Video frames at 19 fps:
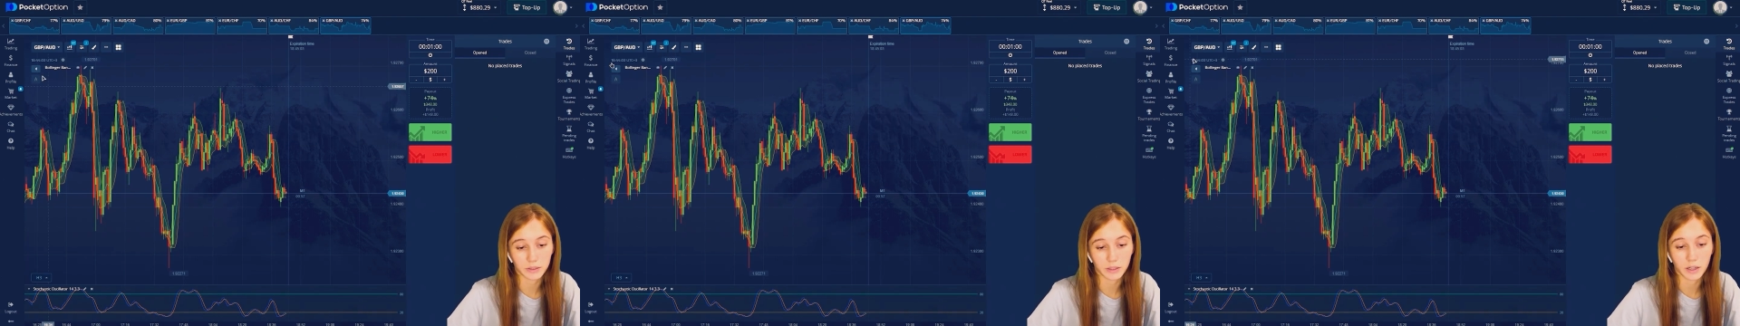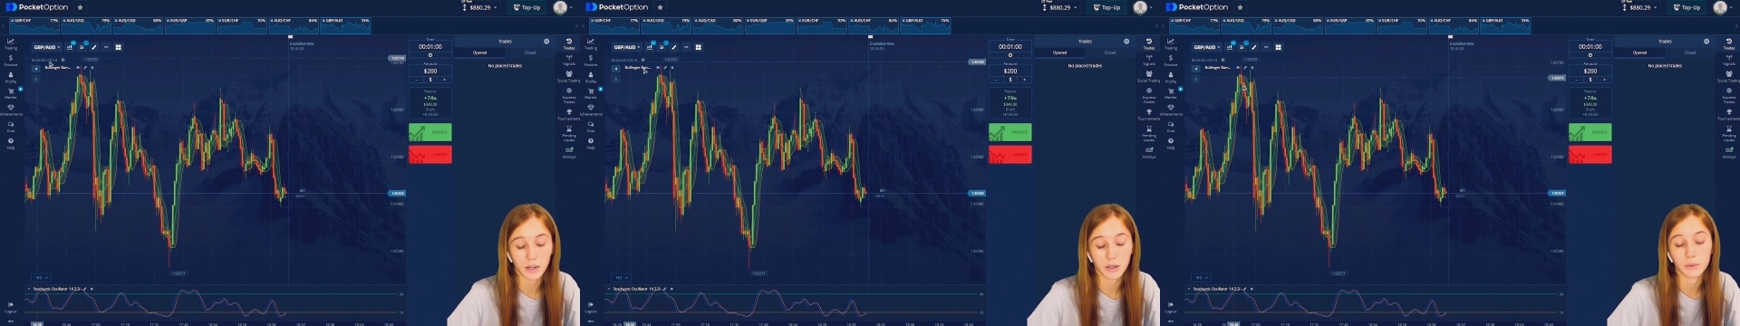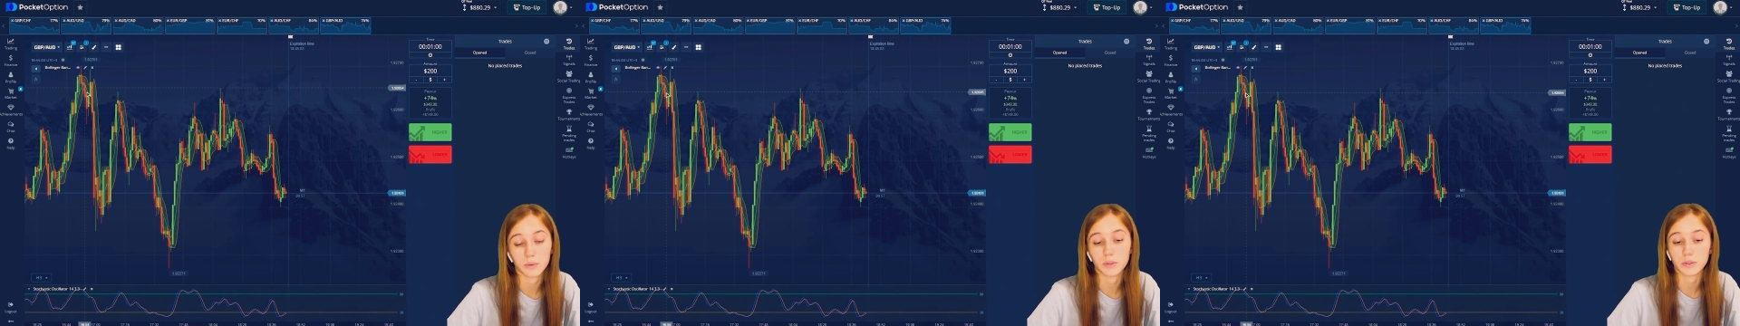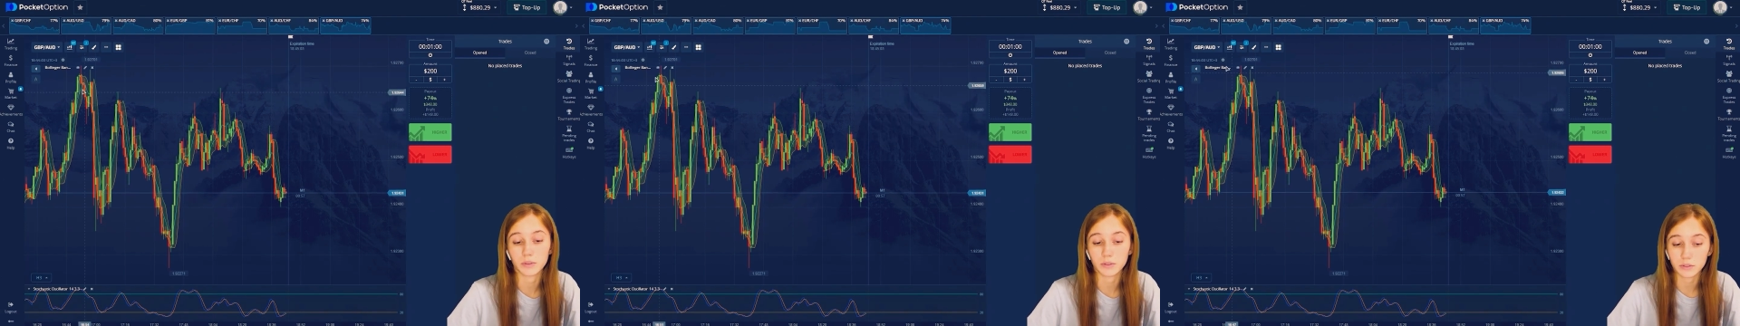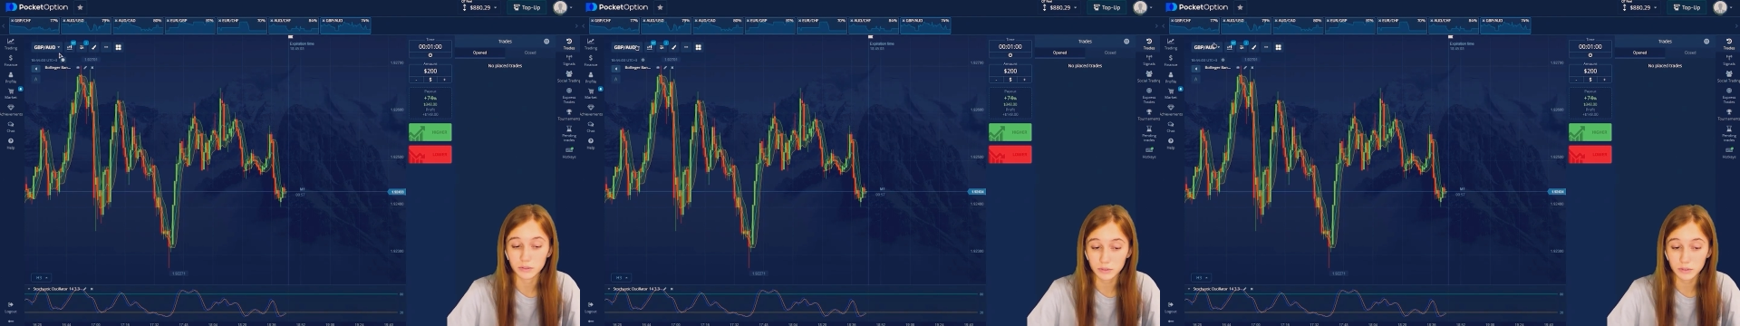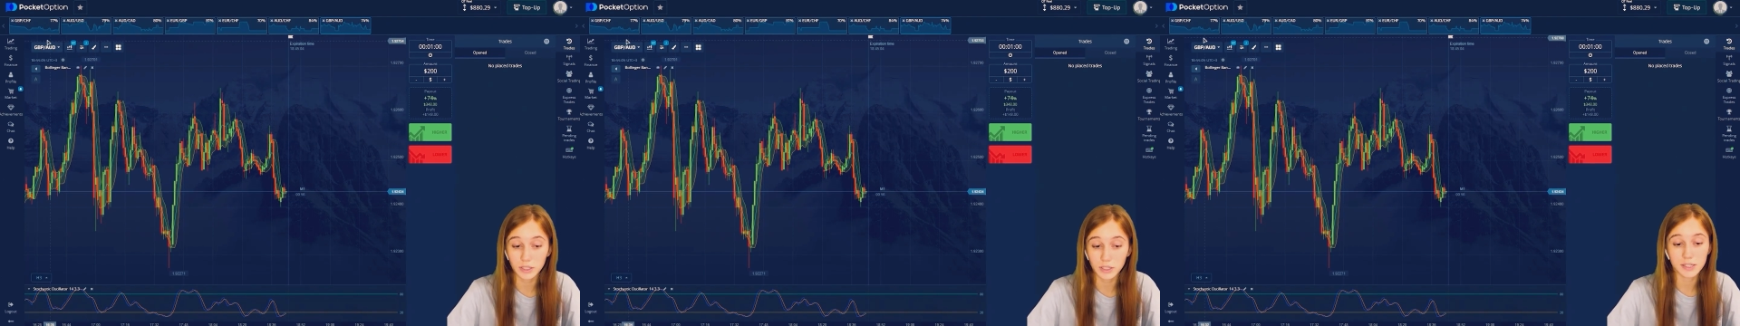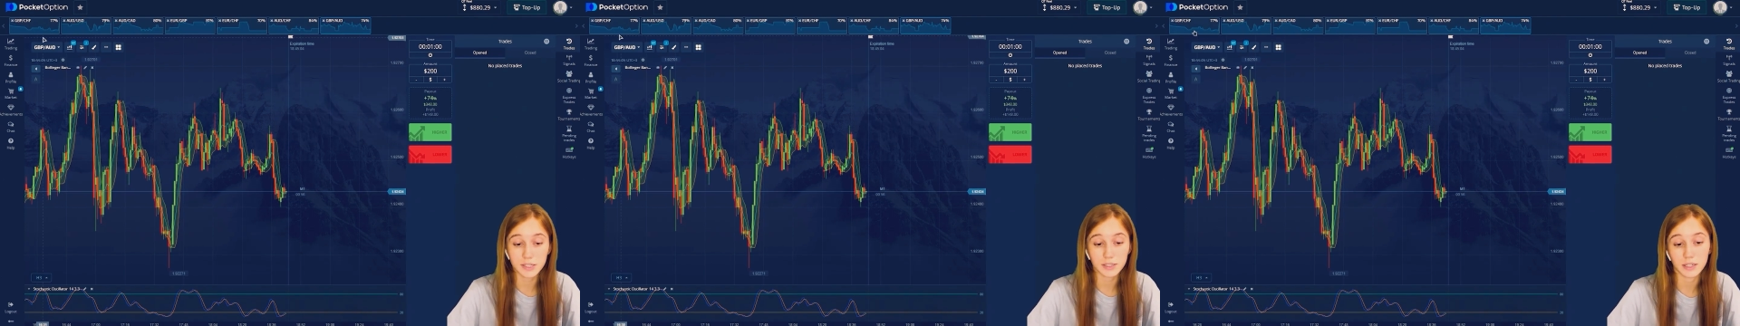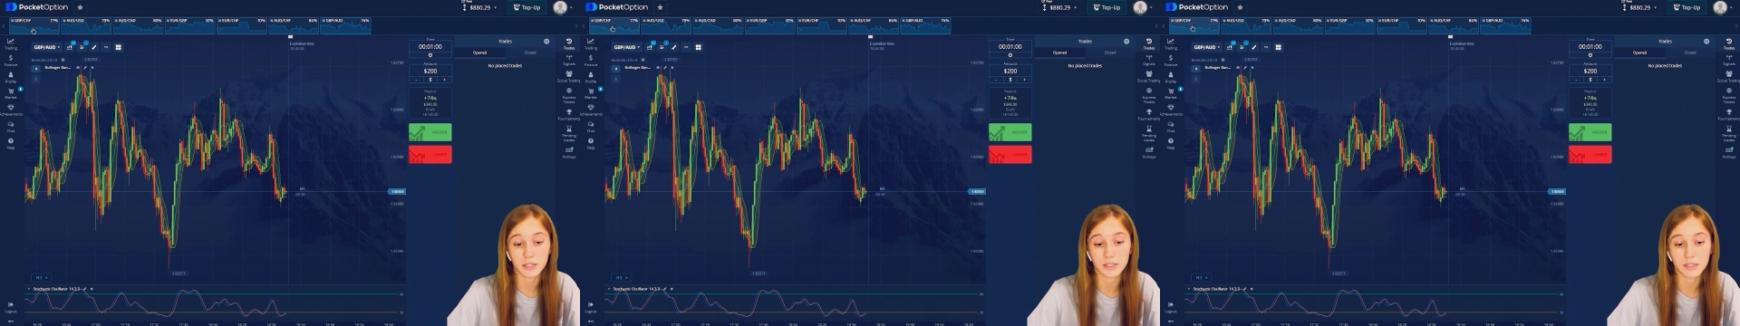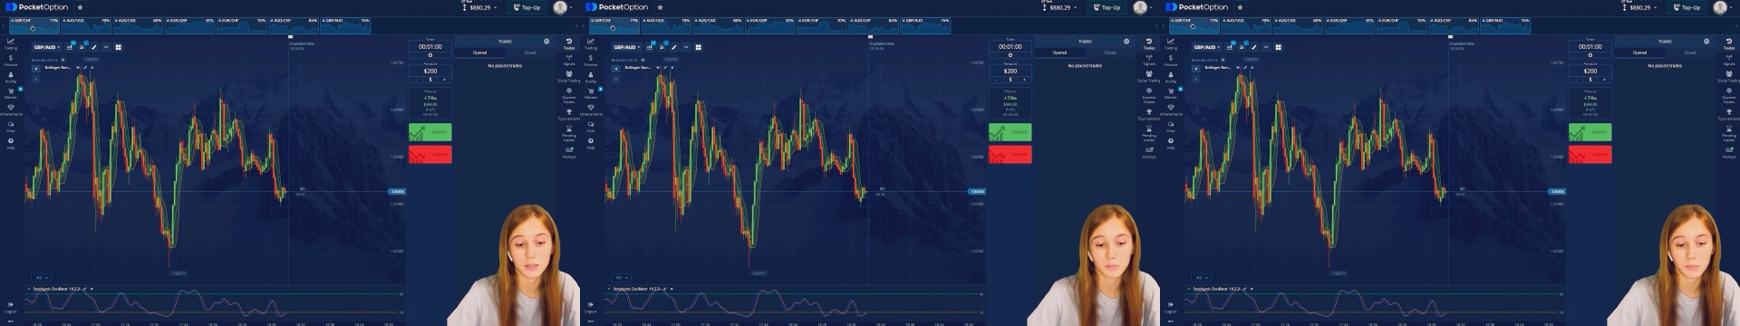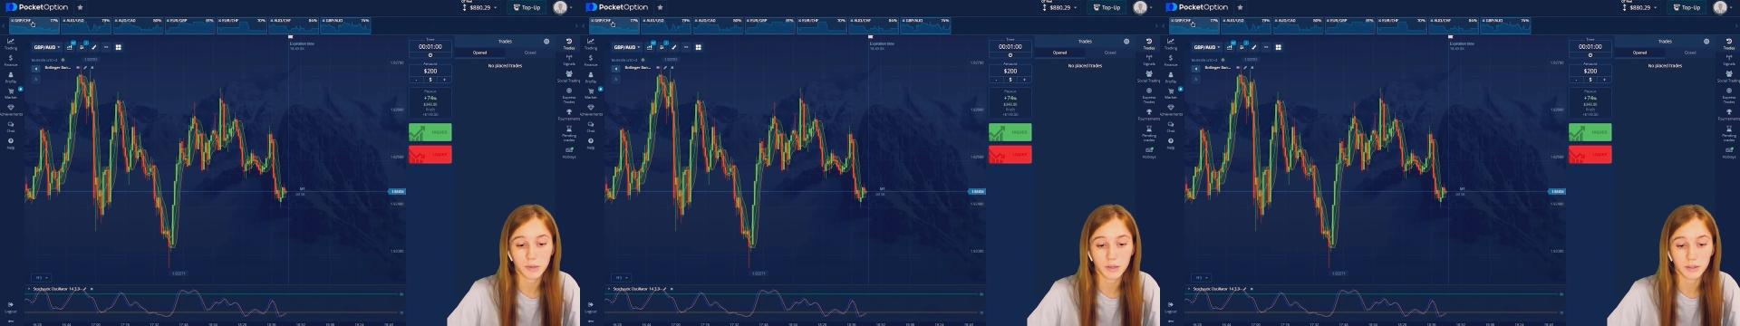our last
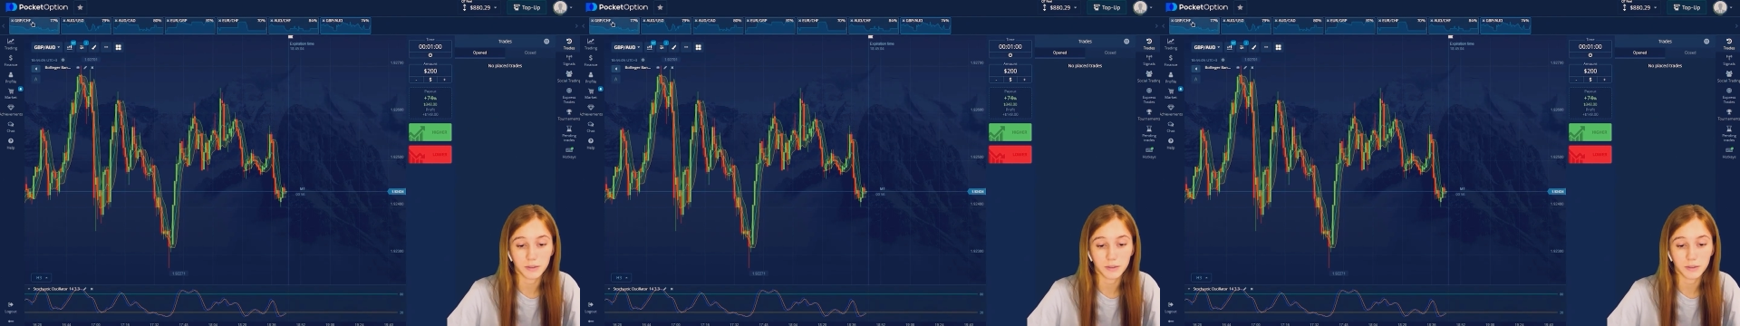concept.